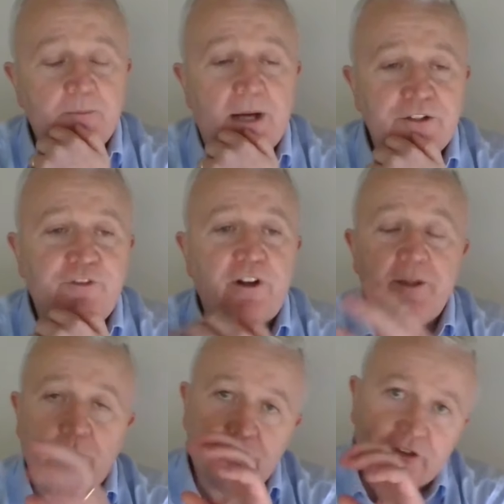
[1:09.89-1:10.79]
Matt's
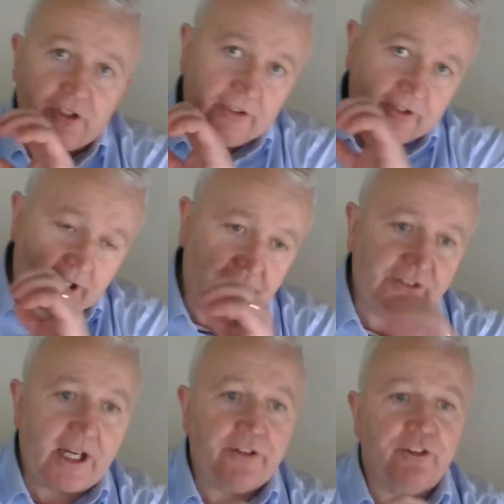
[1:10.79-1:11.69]
he's got
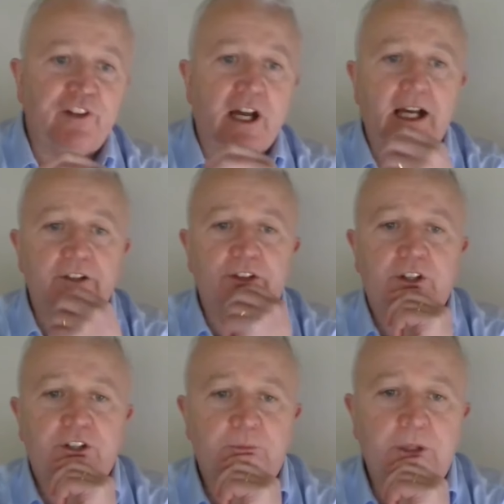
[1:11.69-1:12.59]
extensive
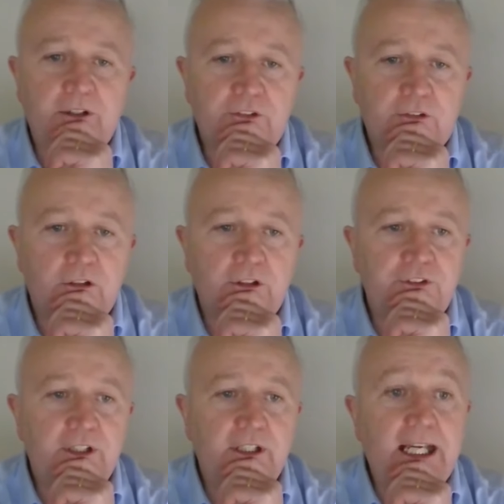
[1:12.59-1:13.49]
hands-on experience
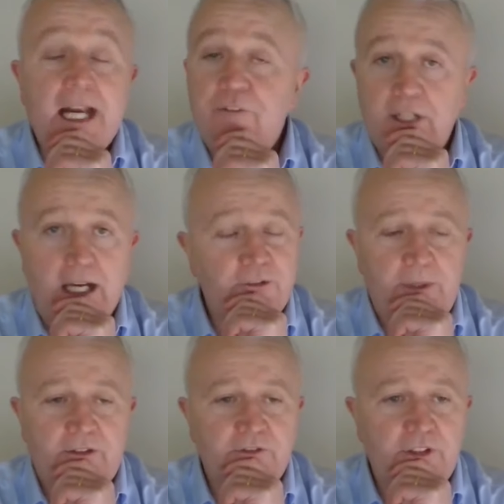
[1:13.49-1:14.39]
across nearly every
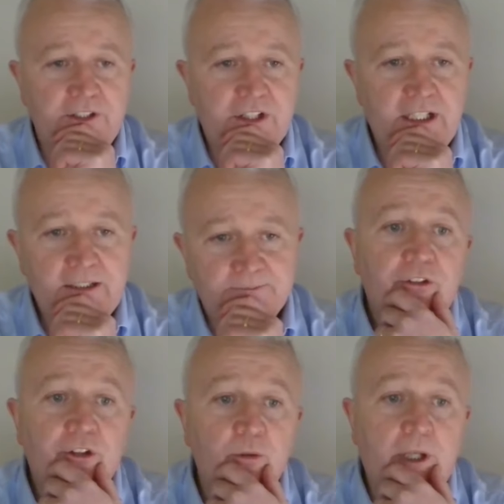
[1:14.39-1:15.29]
aspect of IT.
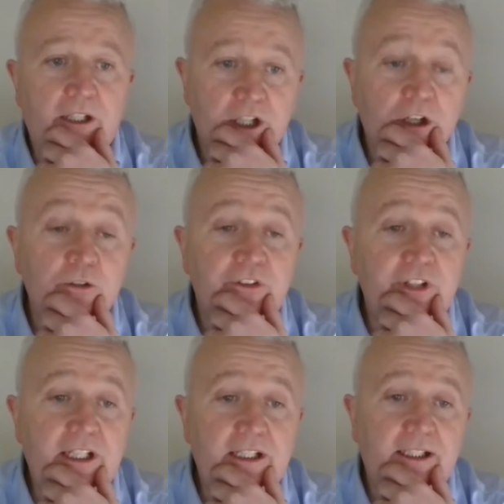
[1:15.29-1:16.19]
So at Coates,
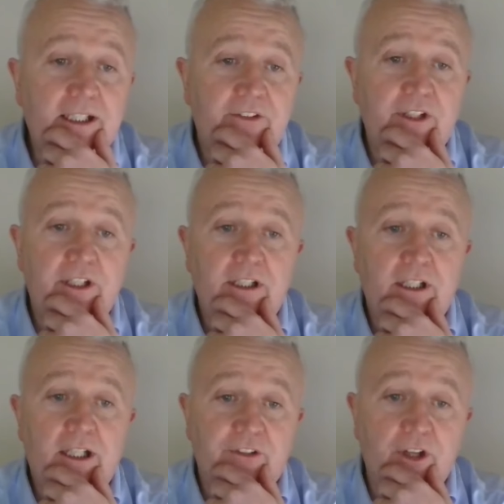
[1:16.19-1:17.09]
he leads the
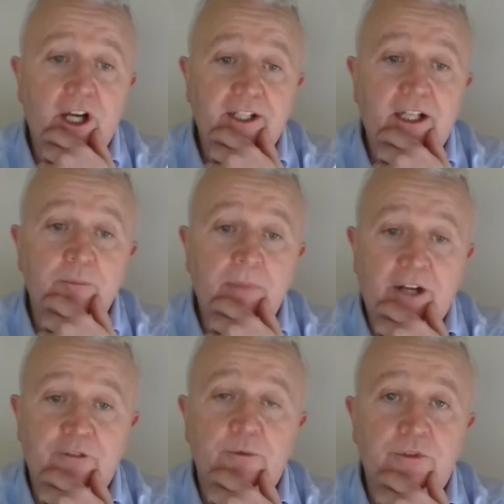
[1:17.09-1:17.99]
design and
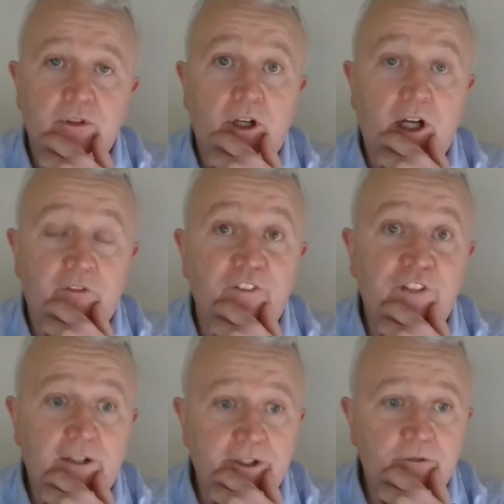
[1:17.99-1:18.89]
management of a
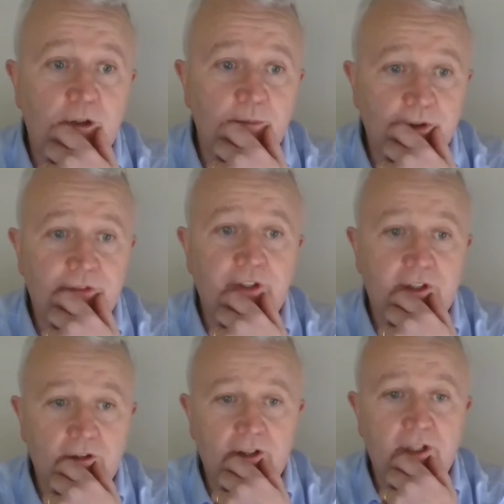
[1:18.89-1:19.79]
very robust
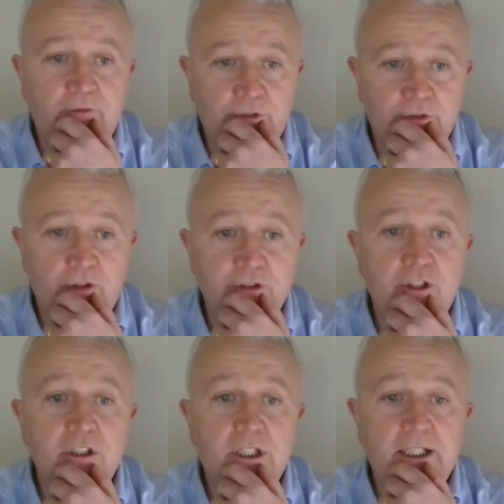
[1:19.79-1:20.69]
security
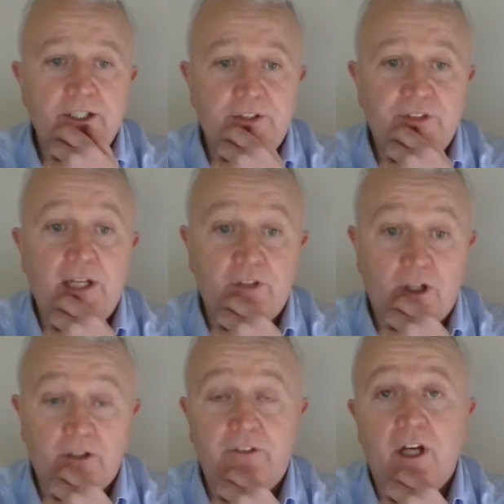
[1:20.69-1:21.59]
infrastructure and that
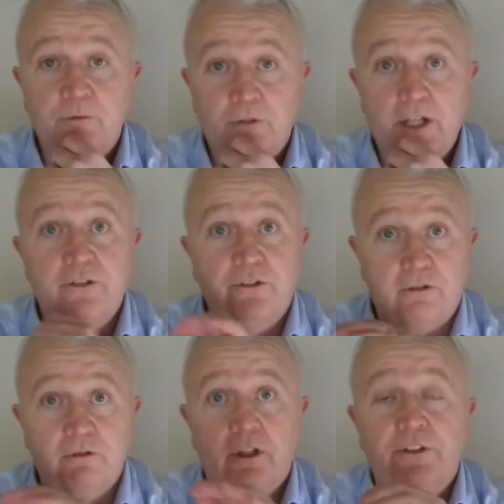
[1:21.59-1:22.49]
safeguards the operations
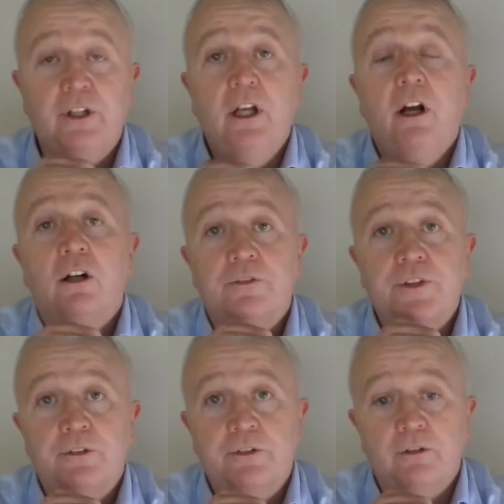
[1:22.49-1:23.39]
across all of
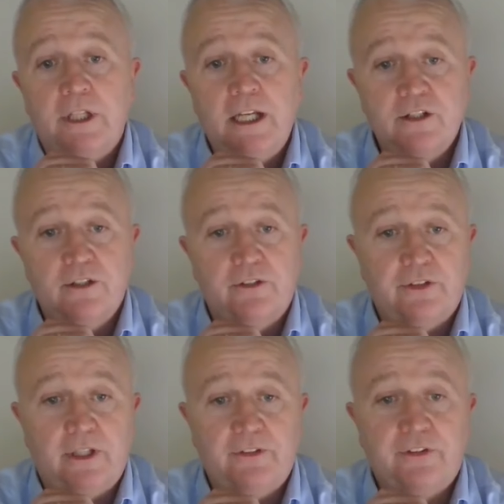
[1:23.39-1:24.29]
those
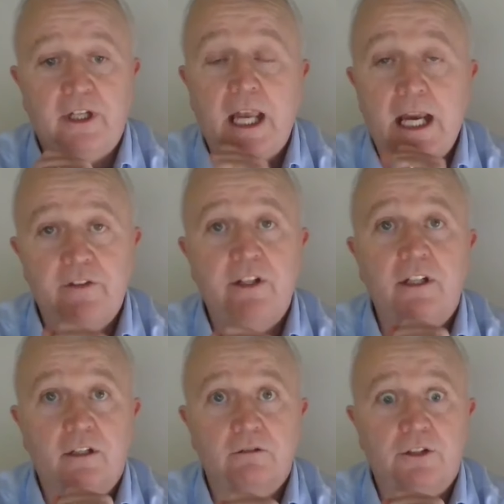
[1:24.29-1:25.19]
locations, as I say,
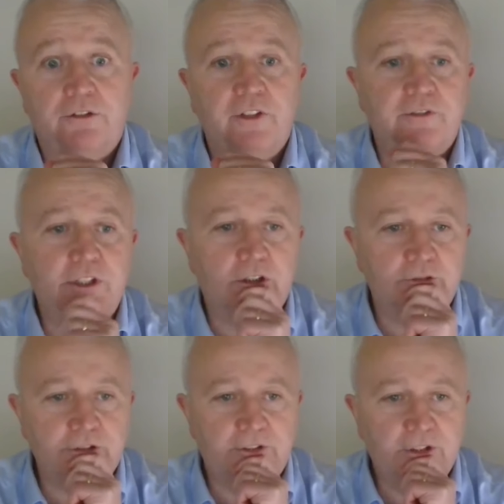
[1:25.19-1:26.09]
80 across 50
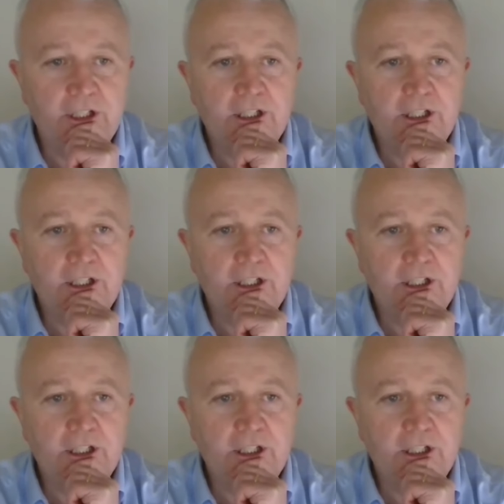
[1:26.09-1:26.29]
countries.